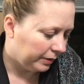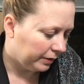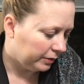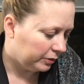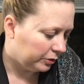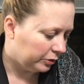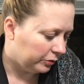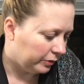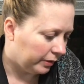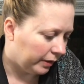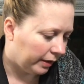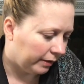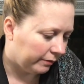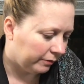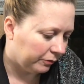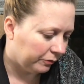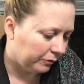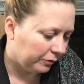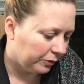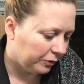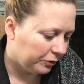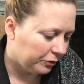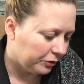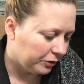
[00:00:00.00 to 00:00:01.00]
they do have a
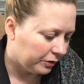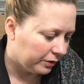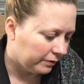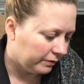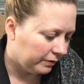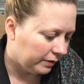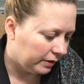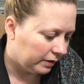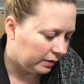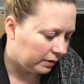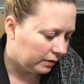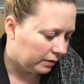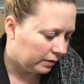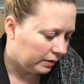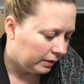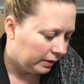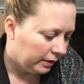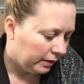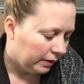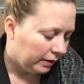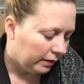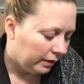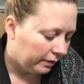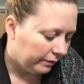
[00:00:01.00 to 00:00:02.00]
version of it
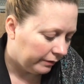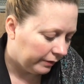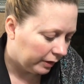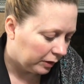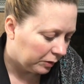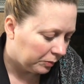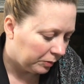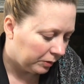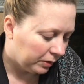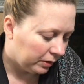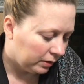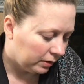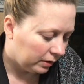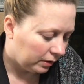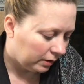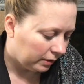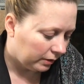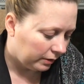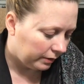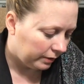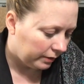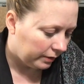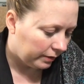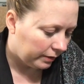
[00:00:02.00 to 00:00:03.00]
available
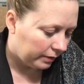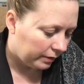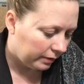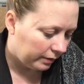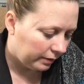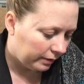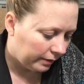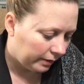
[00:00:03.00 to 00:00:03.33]
on